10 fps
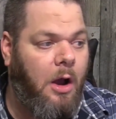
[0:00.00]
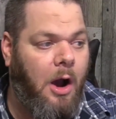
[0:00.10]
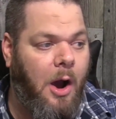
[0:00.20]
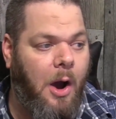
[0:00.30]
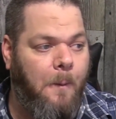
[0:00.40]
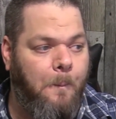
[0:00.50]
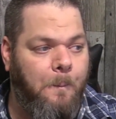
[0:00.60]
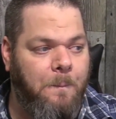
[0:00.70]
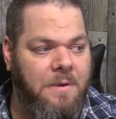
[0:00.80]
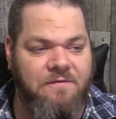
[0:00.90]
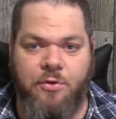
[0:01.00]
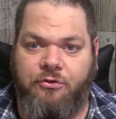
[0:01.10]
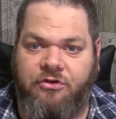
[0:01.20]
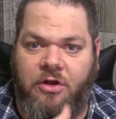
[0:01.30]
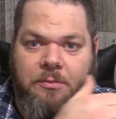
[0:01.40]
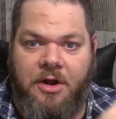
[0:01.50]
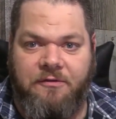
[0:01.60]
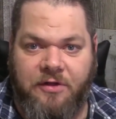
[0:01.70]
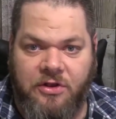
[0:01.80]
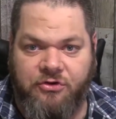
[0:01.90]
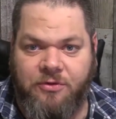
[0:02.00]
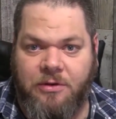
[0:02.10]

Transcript: Even though it says unmodified leadership,